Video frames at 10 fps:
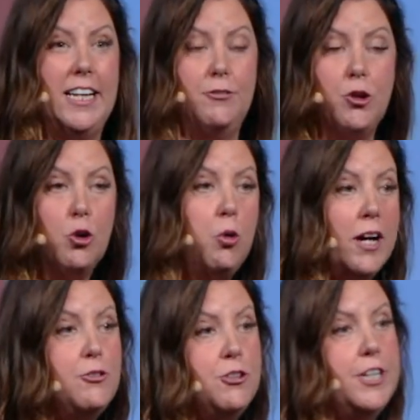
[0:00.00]
if you're
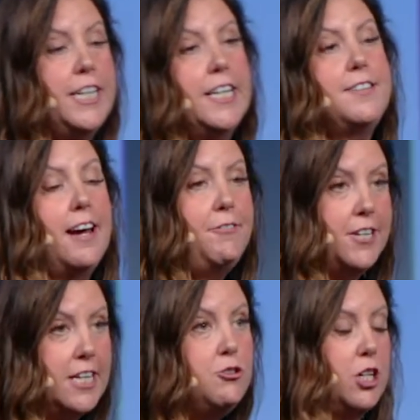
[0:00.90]
questioning a
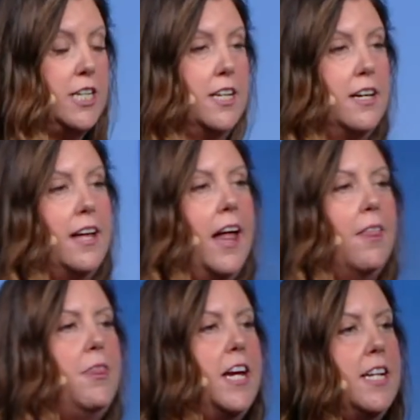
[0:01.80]
definition,
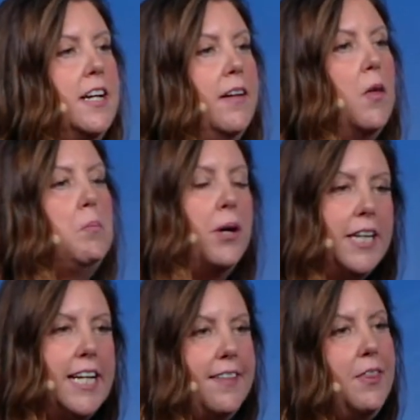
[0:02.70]
then put
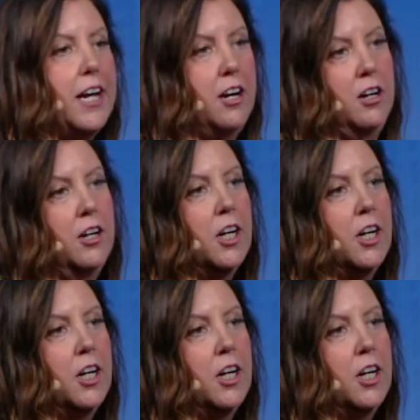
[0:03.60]
it in there.